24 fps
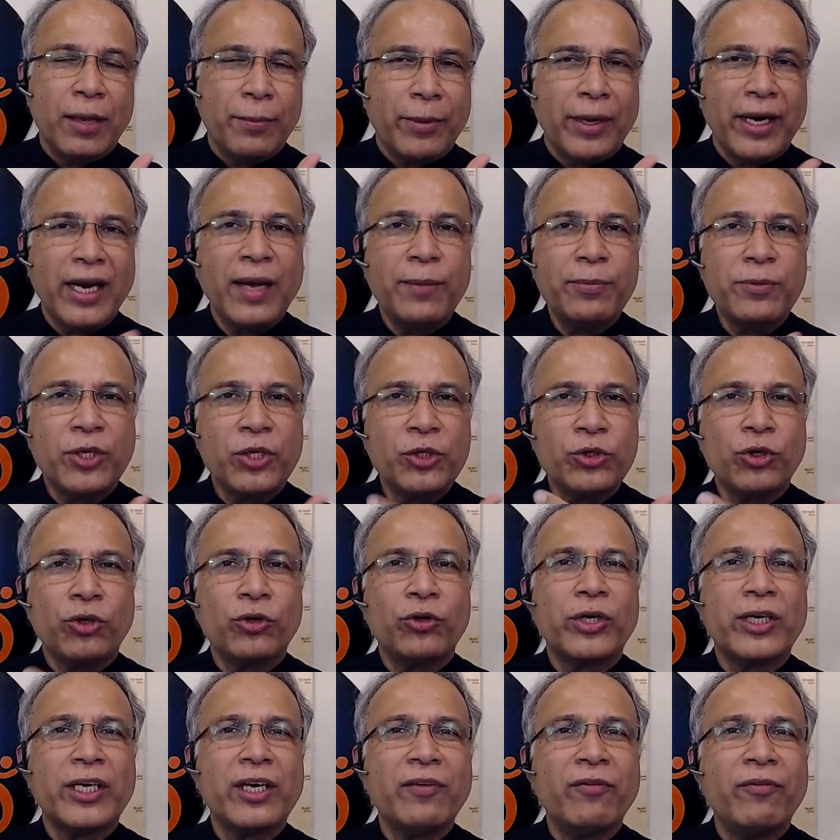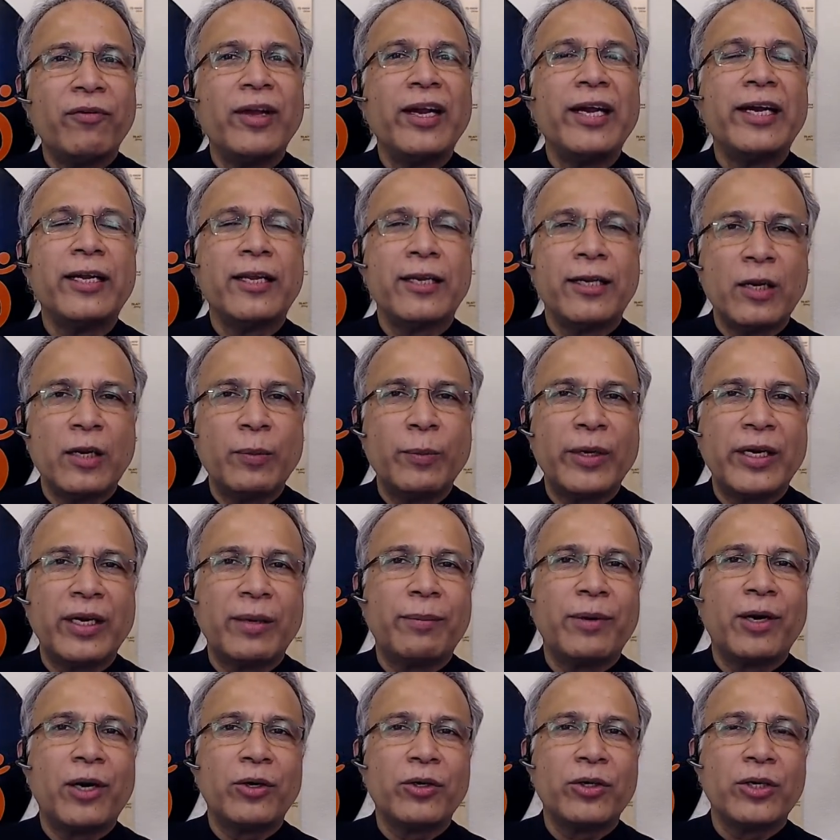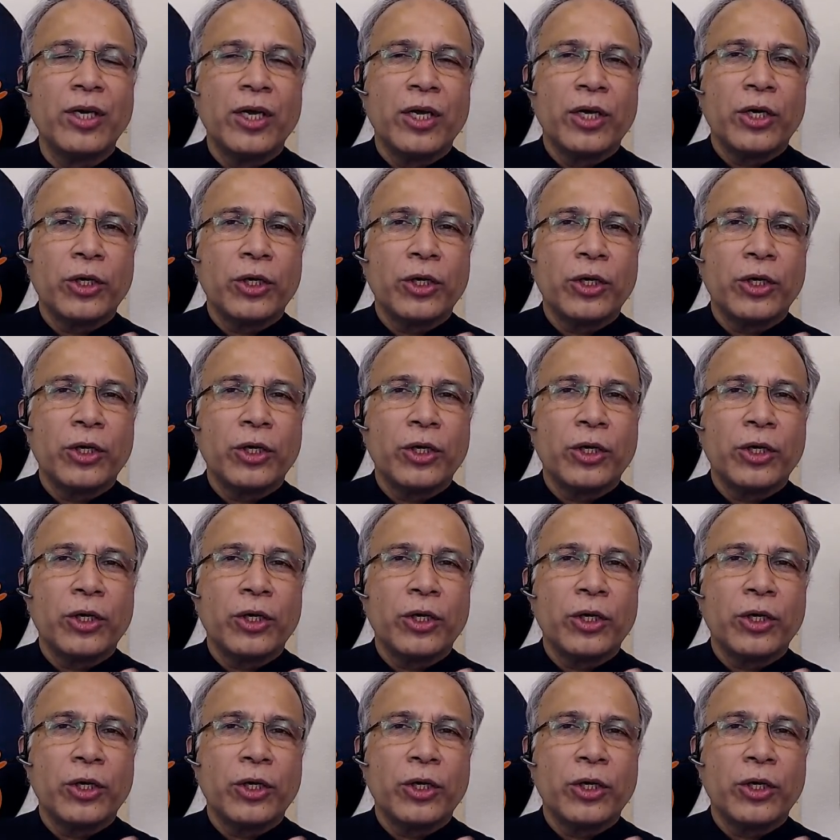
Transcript: Perhaps, Kishore, you can fill in a little bit about